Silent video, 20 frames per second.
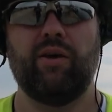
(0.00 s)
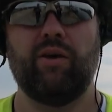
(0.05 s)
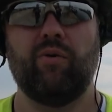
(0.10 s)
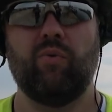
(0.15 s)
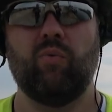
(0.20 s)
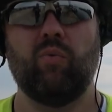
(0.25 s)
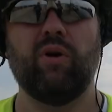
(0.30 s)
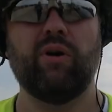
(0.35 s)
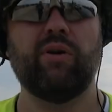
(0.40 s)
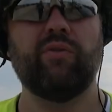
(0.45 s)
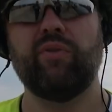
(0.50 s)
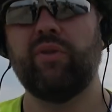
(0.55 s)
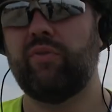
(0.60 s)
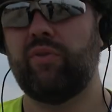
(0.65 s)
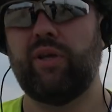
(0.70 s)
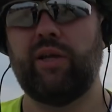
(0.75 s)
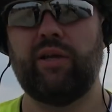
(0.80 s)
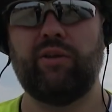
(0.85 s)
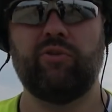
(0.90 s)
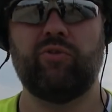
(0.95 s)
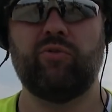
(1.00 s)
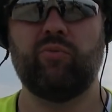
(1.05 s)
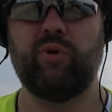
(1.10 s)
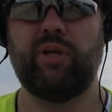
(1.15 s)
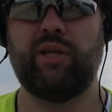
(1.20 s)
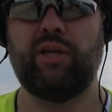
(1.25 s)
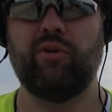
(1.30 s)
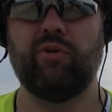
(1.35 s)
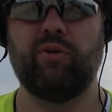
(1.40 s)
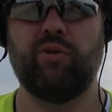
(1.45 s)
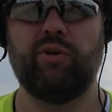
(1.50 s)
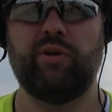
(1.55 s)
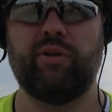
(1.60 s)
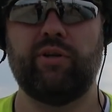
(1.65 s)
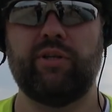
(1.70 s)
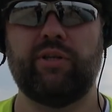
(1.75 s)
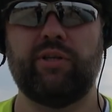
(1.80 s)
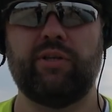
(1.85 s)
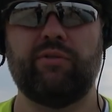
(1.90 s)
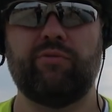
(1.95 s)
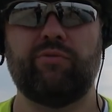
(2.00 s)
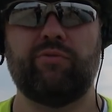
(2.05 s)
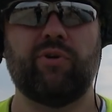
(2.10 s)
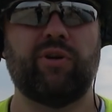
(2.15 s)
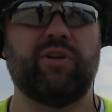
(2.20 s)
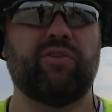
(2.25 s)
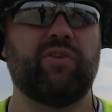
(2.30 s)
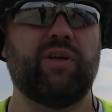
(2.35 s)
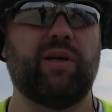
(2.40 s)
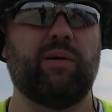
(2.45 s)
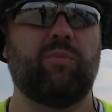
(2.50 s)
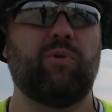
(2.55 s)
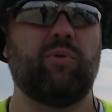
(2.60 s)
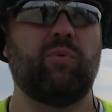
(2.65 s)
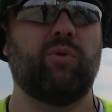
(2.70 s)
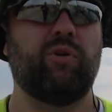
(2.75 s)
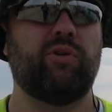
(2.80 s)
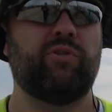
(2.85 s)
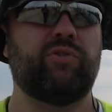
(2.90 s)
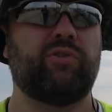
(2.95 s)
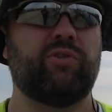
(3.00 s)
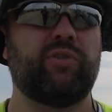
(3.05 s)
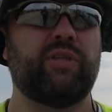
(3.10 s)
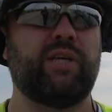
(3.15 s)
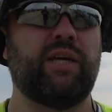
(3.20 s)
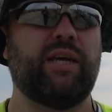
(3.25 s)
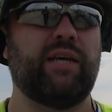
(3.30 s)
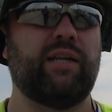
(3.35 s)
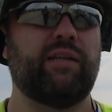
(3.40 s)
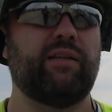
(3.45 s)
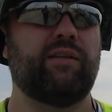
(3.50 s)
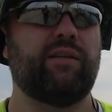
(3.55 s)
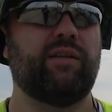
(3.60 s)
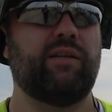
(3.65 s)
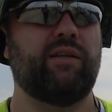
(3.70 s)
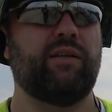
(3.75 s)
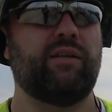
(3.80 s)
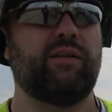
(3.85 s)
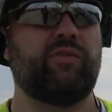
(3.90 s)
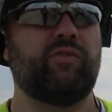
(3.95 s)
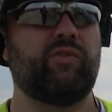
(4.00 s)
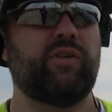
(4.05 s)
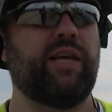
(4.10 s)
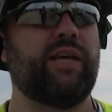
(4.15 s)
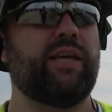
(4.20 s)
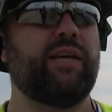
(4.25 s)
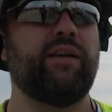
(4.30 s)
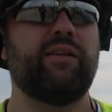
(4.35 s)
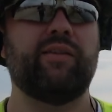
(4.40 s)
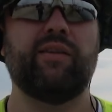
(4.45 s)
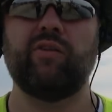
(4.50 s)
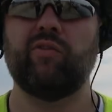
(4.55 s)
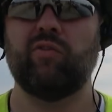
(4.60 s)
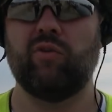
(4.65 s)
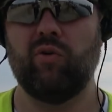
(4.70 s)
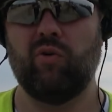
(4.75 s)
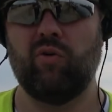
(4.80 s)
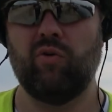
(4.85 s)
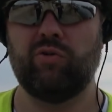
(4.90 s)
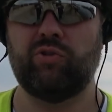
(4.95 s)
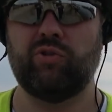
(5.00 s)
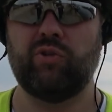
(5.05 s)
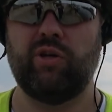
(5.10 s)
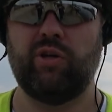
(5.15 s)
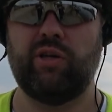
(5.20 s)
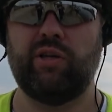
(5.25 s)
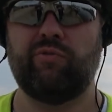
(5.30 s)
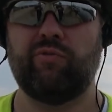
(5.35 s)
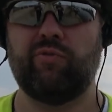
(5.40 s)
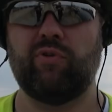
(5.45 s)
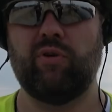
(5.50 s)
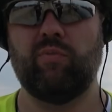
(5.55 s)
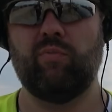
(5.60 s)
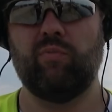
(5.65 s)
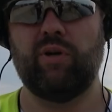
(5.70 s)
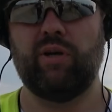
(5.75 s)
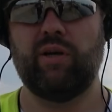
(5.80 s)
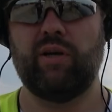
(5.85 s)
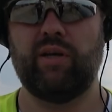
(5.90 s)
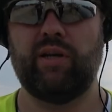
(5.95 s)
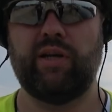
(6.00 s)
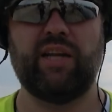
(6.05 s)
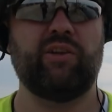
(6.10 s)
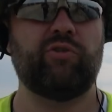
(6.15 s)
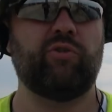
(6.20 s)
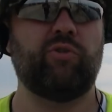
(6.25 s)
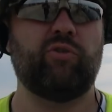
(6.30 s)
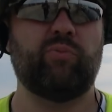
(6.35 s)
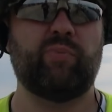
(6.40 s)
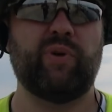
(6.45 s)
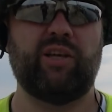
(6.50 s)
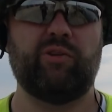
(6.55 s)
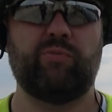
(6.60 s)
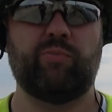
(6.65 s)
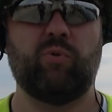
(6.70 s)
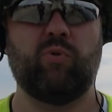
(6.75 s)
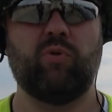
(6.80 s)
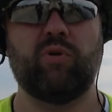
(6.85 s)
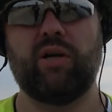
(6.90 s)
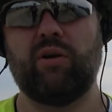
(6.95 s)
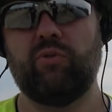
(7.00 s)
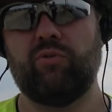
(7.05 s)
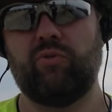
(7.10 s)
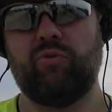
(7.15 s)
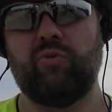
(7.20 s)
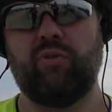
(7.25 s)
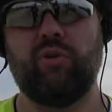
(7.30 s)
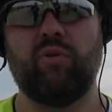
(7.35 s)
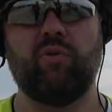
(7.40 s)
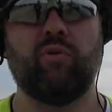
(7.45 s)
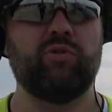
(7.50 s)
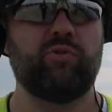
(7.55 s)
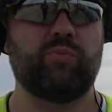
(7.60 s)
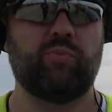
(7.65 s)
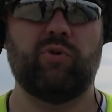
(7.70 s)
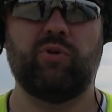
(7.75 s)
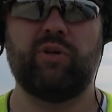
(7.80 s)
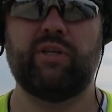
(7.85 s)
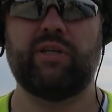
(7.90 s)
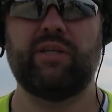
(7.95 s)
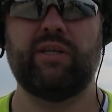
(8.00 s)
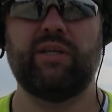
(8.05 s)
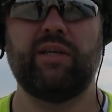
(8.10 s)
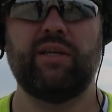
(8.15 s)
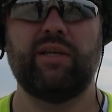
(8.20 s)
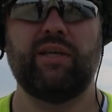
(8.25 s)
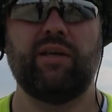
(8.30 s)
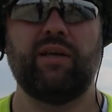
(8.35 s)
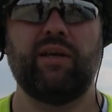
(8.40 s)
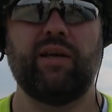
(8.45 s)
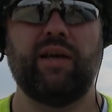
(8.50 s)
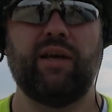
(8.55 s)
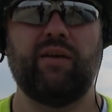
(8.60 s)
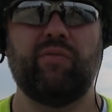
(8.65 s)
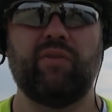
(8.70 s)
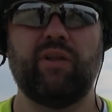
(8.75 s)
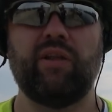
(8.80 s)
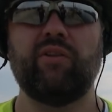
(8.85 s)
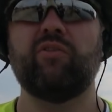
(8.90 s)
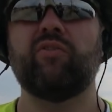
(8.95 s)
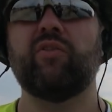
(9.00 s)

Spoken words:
One of the things we learned, for example, was that taking this long journey from Nexø spaceport out to the launch point and then